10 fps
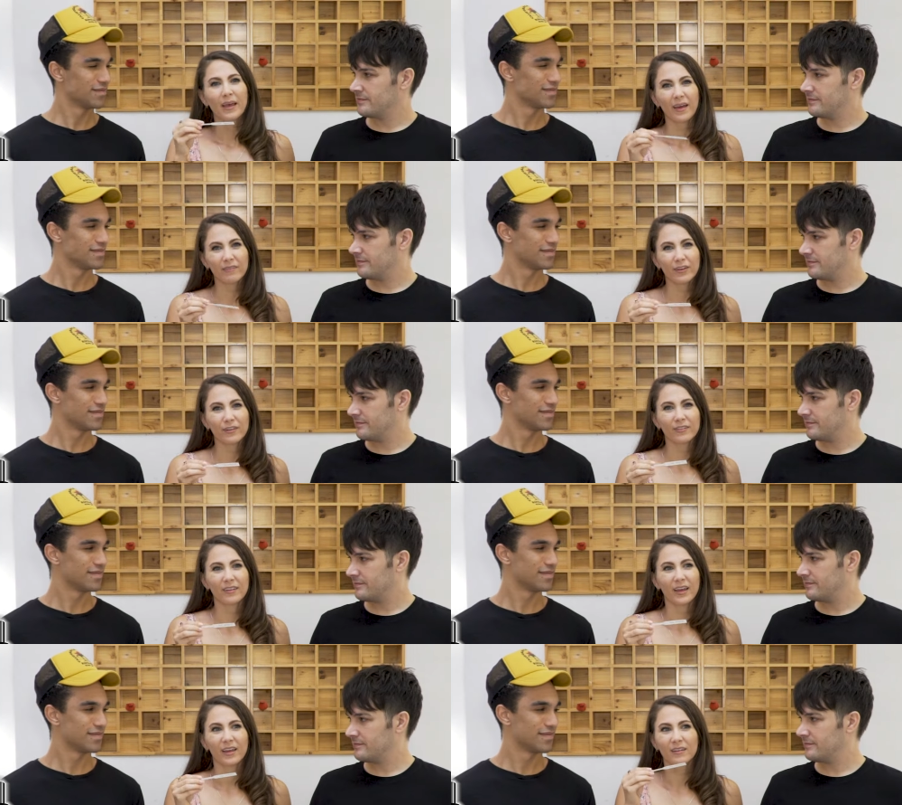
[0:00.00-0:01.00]
Speaker 1: heavier
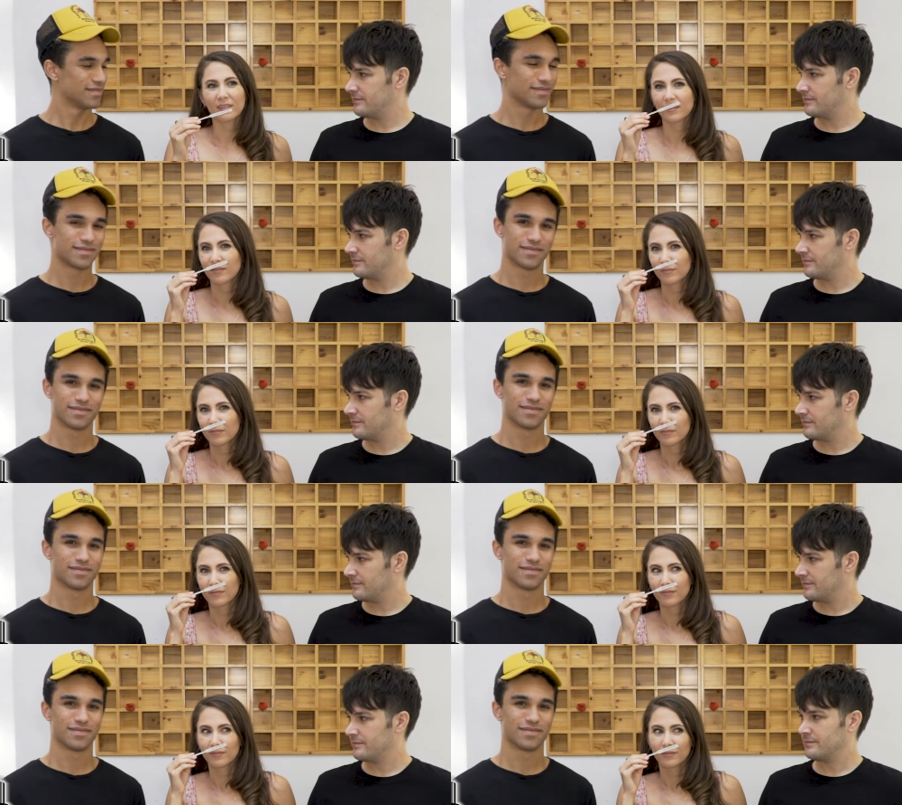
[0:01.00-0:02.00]
scent.
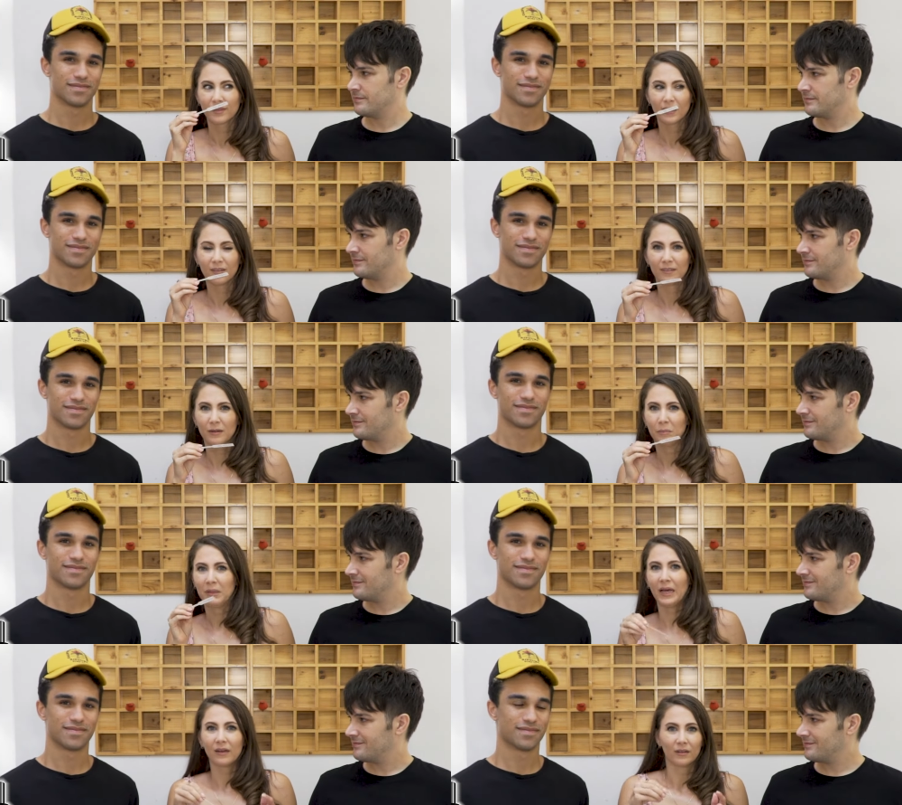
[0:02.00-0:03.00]
Is it a
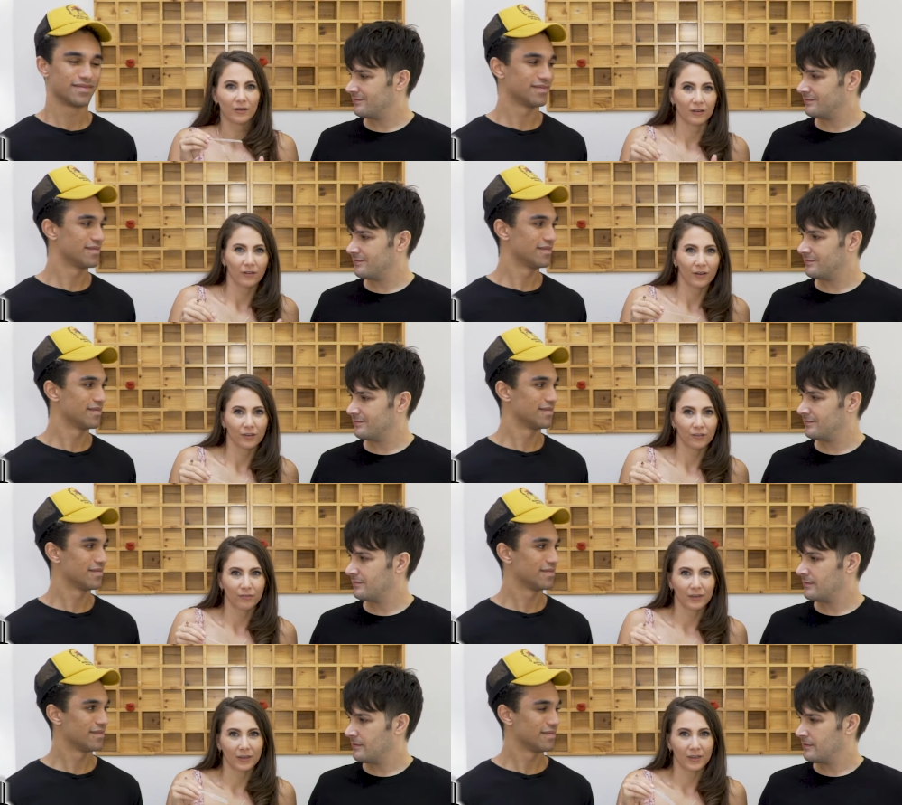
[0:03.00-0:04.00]
black licorice
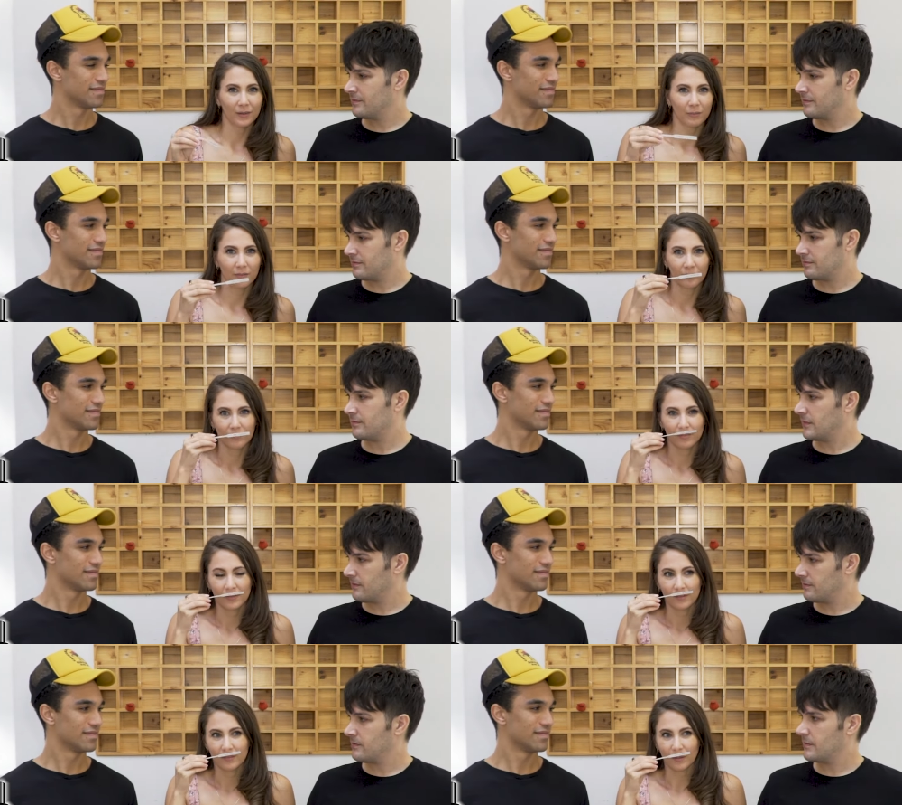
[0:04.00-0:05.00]
vibe?
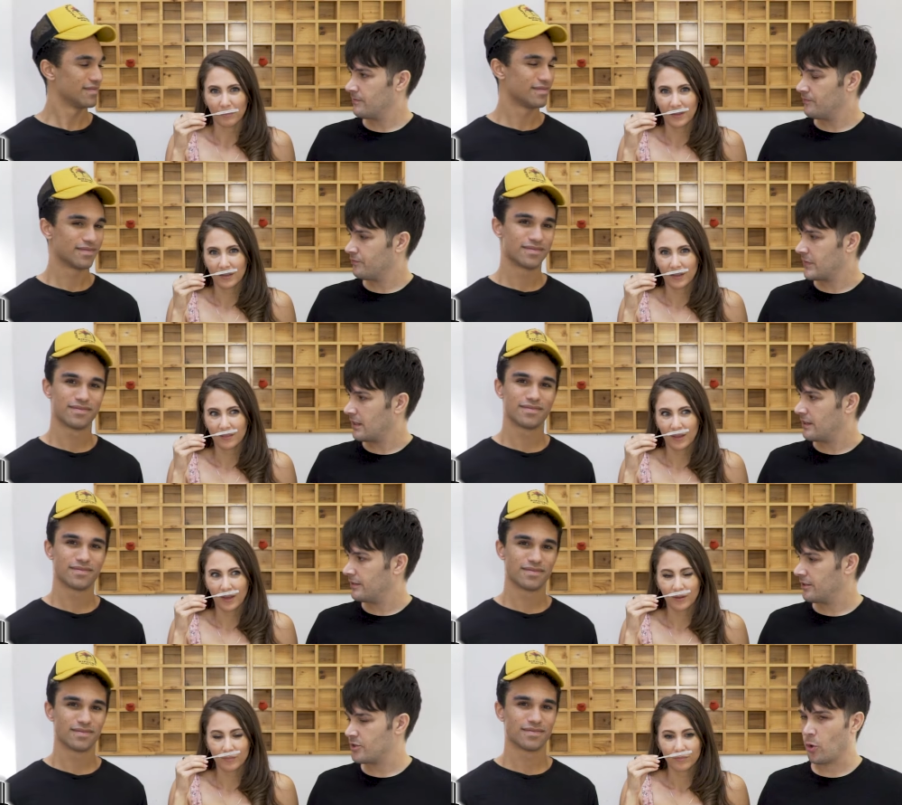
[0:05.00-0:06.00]
something like
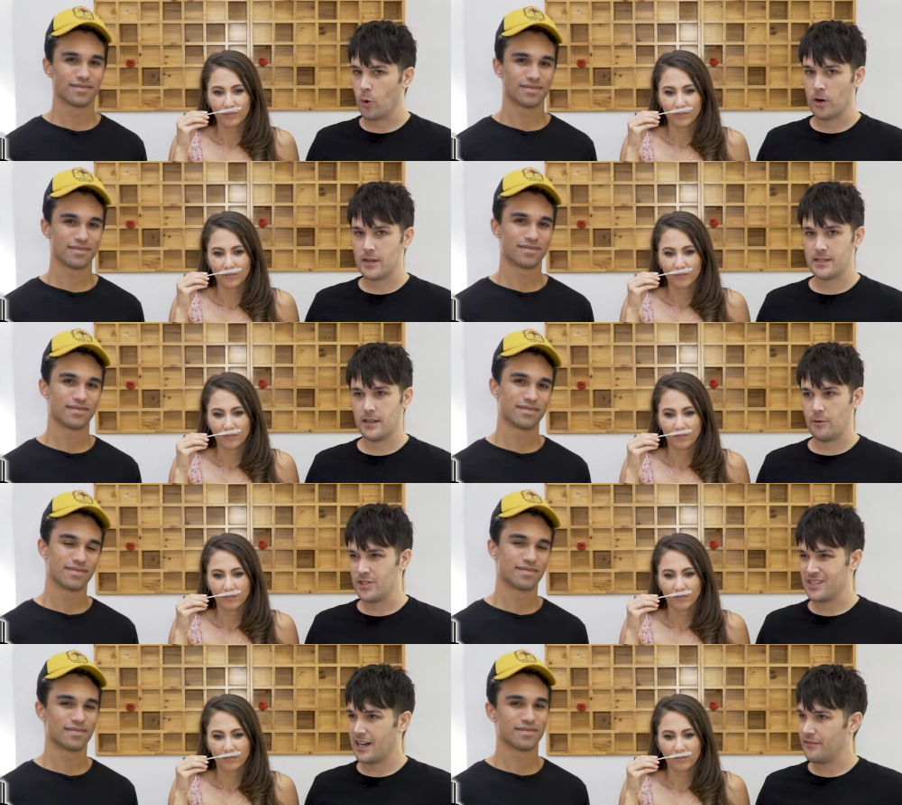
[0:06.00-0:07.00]
that. There's
Speaker 2: orris in it,
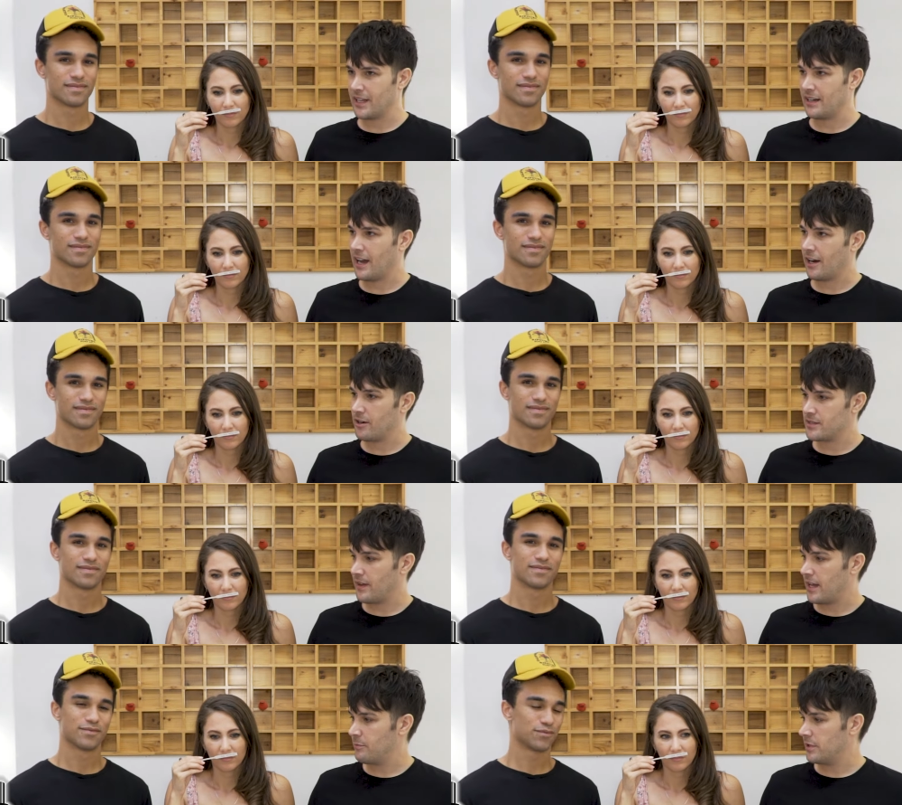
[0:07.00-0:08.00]
which is kind of like an iris
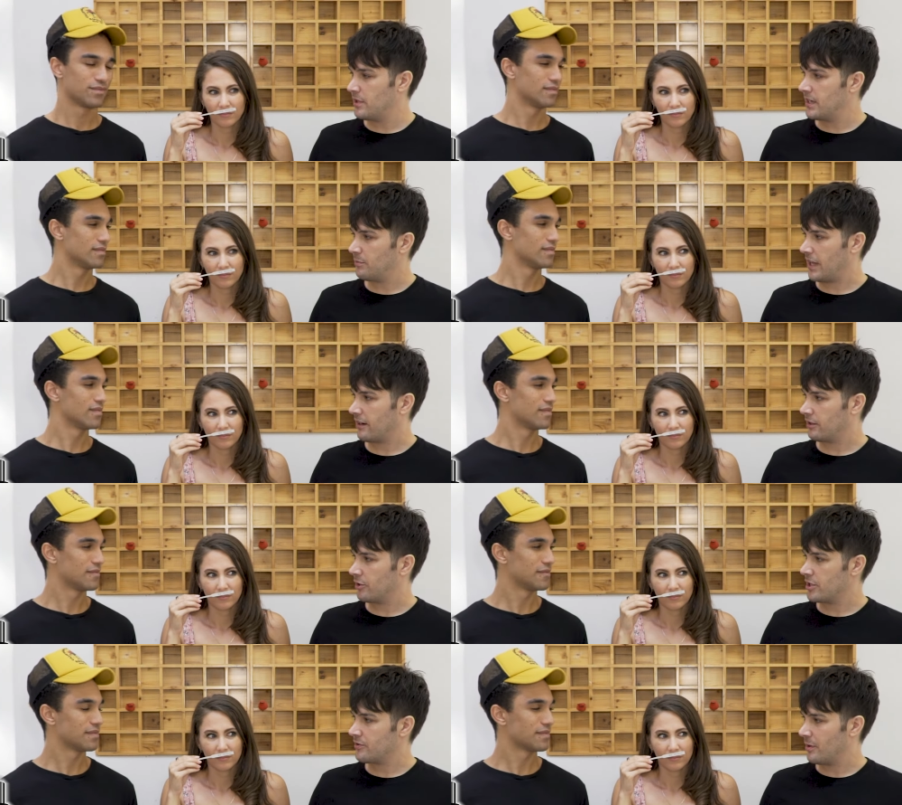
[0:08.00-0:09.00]
vibe, but you can get black
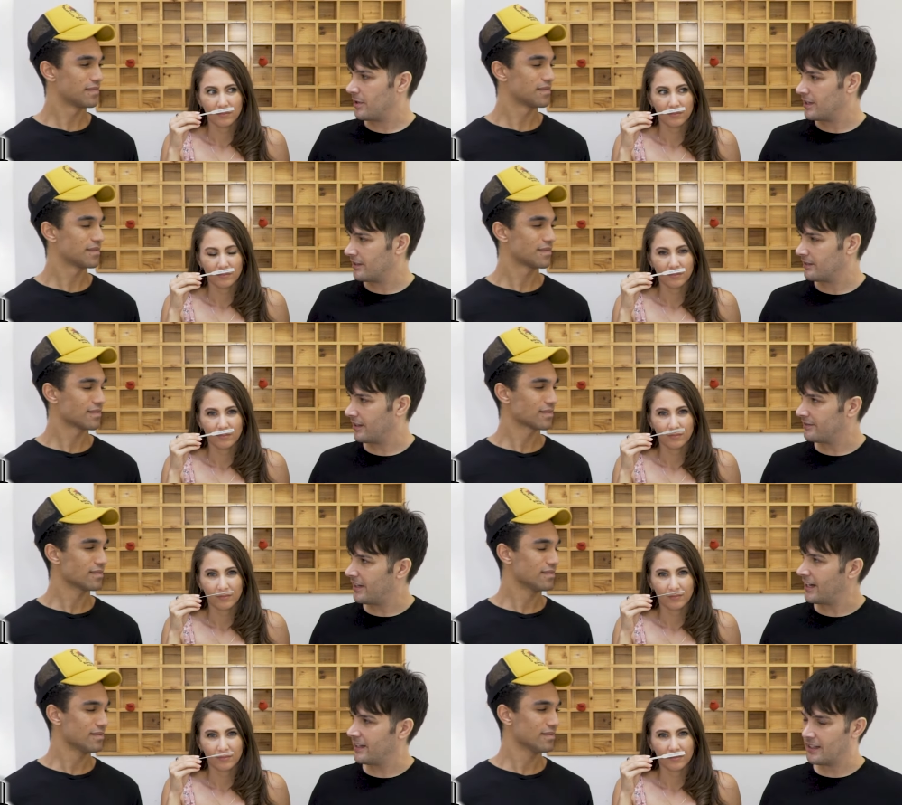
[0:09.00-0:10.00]
licorice from it.
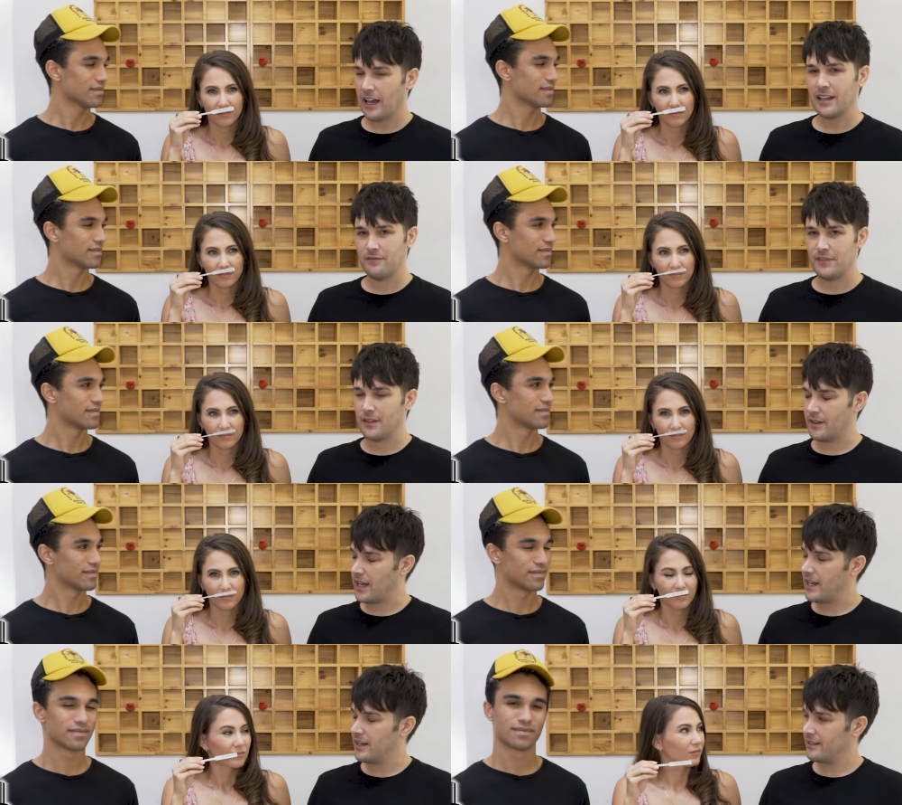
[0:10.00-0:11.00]
I can I can feel
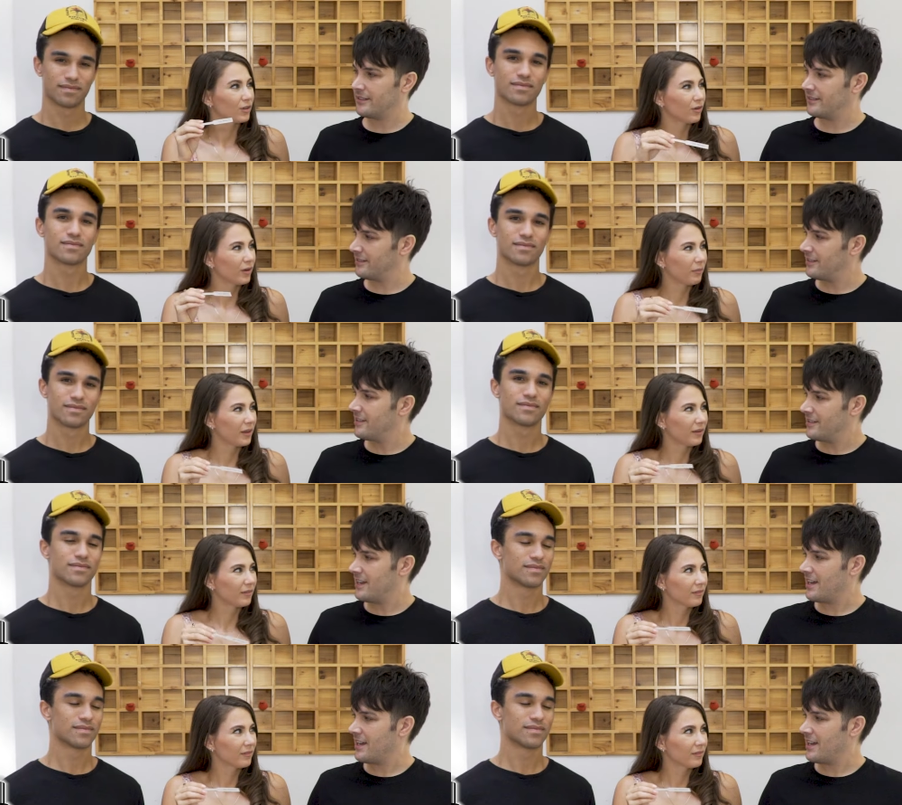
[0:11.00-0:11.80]
that.
Speaker 1: Do you know what I mean?